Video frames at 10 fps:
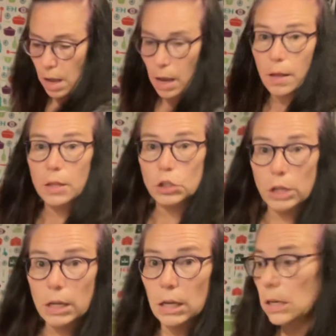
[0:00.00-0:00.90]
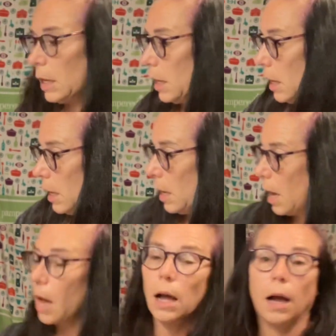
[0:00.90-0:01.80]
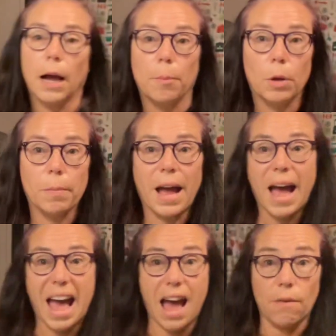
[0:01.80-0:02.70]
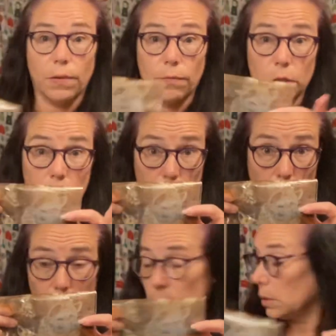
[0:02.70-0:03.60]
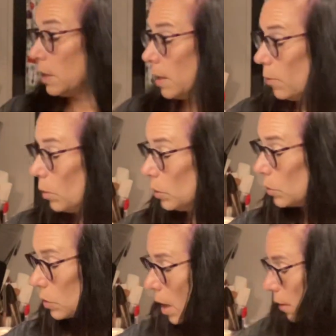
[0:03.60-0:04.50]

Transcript: In the chicken, I put about half of the sauce. We'll use the other